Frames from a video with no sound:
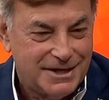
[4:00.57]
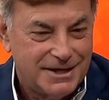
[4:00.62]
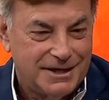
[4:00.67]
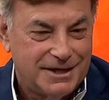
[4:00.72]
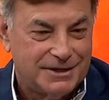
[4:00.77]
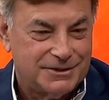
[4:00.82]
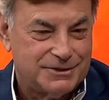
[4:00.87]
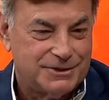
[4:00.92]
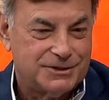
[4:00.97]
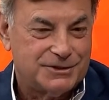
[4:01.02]

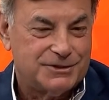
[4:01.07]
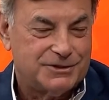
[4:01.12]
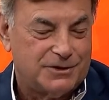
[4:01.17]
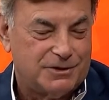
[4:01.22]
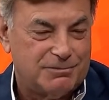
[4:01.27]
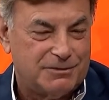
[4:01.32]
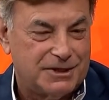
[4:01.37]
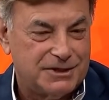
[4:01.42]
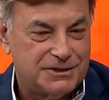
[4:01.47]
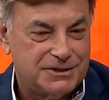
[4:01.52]
it's just
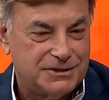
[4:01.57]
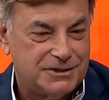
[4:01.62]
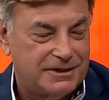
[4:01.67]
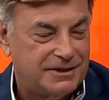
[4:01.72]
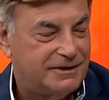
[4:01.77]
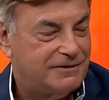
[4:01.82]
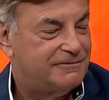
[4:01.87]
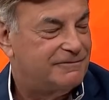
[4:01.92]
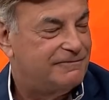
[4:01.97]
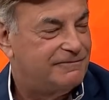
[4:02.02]
so much
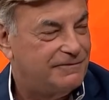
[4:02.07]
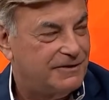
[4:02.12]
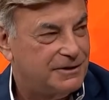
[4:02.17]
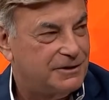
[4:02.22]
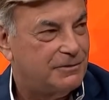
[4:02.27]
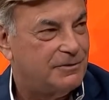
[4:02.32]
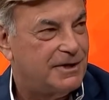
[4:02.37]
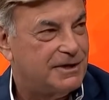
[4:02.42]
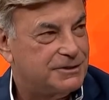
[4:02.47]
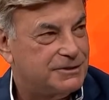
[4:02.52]
uh, fun
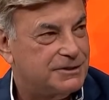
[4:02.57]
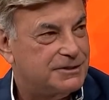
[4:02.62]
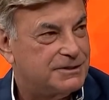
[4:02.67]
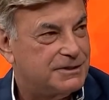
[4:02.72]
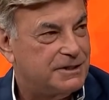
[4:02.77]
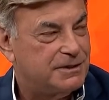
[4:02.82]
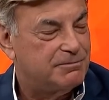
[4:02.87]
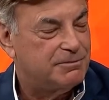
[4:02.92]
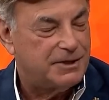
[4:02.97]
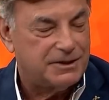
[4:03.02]
to watch this
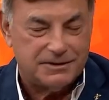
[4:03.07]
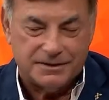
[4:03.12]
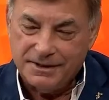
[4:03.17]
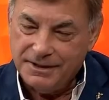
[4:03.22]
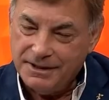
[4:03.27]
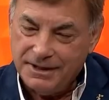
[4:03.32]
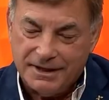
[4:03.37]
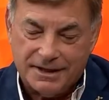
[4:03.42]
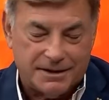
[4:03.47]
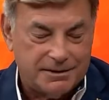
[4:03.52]
team. But
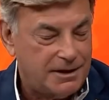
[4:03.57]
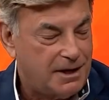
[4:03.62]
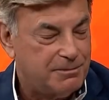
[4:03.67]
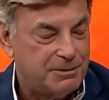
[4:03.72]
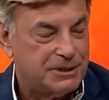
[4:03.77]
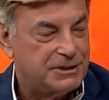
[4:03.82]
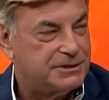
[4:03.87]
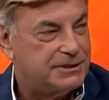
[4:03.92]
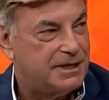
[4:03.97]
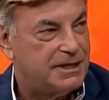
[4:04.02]
uh, I'm
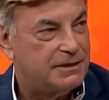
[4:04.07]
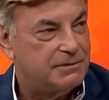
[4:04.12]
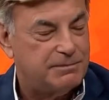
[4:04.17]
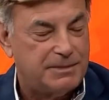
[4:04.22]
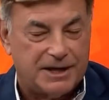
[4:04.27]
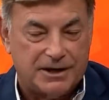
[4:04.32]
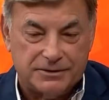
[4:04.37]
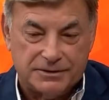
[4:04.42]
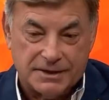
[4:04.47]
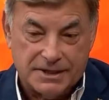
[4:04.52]
excited
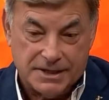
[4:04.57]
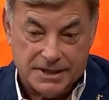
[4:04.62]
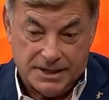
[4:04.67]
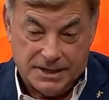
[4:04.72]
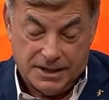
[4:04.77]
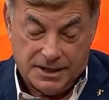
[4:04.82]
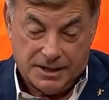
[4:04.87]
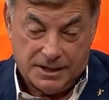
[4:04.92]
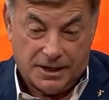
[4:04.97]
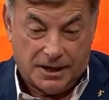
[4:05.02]
about
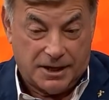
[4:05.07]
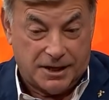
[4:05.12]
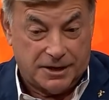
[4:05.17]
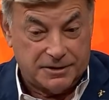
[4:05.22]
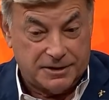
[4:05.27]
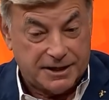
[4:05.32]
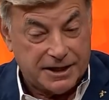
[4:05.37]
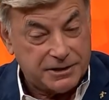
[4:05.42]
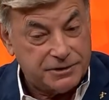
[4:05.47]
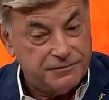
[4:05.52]
uh,
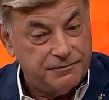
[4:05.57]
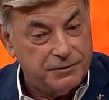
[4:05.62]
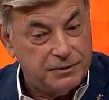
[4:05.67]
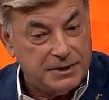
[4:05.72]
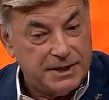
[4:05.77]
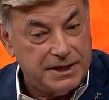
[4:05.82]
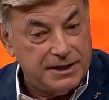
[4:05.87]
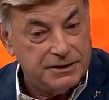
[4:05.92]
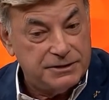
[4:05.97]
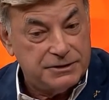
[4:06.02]
the next few
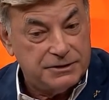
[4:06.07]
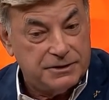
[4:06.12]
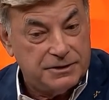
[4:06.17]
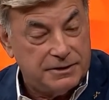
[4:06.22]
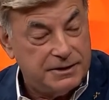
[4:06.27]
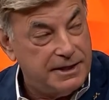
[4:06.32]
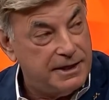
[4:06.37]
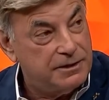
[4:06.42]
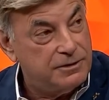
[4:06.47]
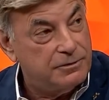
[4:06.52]
days to
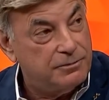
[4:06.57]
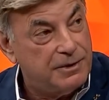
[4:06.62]
the to end of the